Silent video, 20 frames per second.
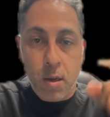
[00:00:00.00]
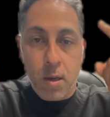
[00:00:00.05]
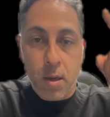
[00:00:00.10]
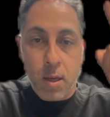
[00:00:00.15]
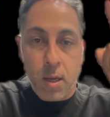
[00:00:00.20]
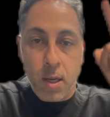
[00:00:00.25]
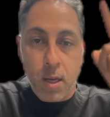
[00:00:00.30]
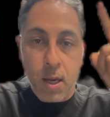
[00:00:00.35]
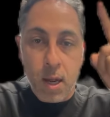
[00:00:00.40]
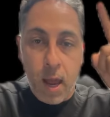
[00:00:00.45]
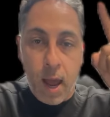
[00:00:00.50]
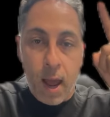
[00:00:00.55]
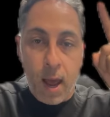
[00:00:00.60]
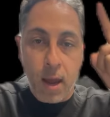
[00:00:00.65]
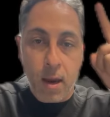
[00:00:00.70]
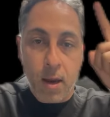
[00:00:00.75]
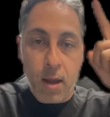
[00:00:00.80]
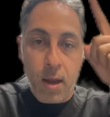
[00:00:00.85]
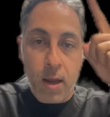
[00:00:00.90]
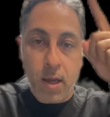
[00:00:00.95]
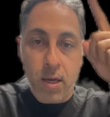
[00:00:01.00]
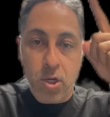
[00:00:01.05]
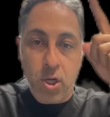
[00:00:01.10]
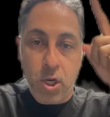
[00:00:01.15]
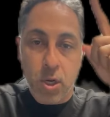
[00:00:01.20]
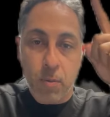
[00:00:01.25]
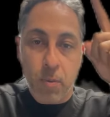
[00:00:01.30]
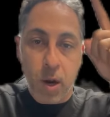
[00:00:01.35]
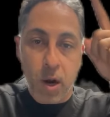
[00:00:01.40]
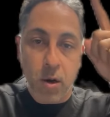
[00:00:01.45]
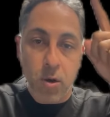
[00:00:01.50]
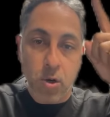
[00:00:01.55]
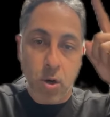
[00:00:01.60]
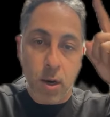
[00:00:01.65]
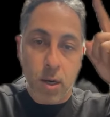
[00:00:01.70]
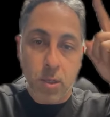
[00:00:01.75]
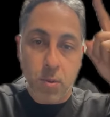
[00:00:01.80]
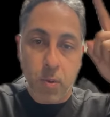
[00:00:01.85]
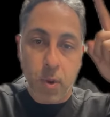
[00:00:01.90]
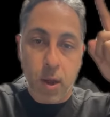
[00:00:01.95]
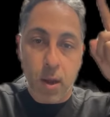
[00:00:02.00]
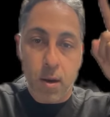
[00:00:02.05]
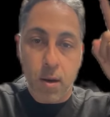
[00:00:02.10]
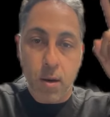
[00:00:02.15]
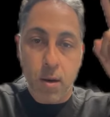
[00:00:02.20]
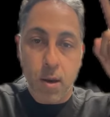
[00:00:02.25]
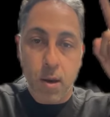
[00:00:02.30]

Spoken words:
he had a cheap hair transplant.